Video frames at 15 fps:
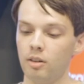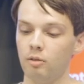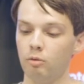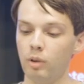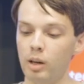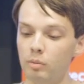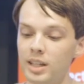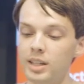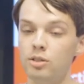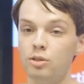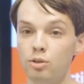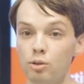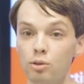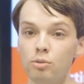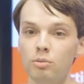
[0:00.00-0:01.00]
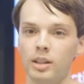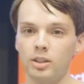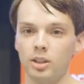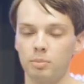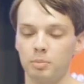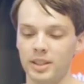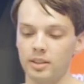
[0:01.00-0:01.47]
When we do
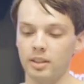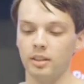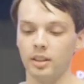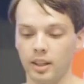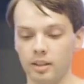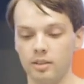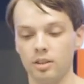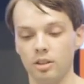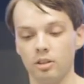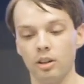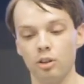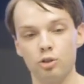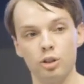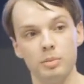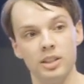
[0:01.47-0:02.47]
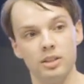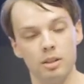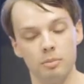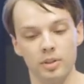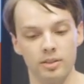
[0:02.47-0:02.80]
explicitly consider LGBT